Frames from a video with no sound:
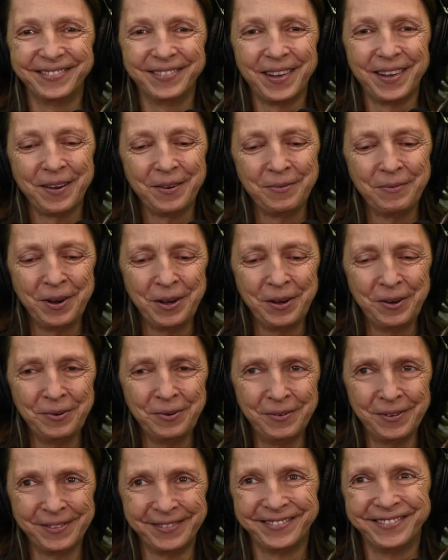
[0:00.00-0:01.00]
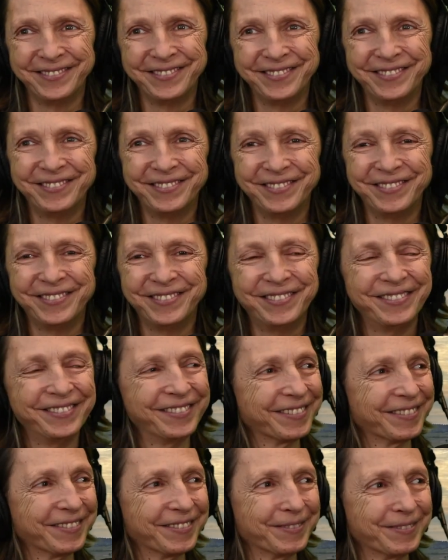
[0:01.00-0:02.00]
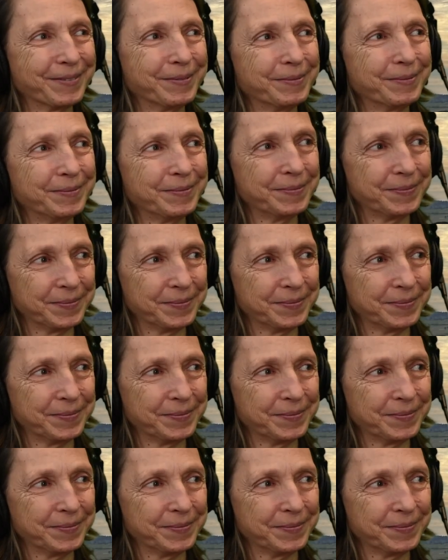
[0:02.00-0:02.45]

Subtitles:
So we're going to take 2 weeks off for the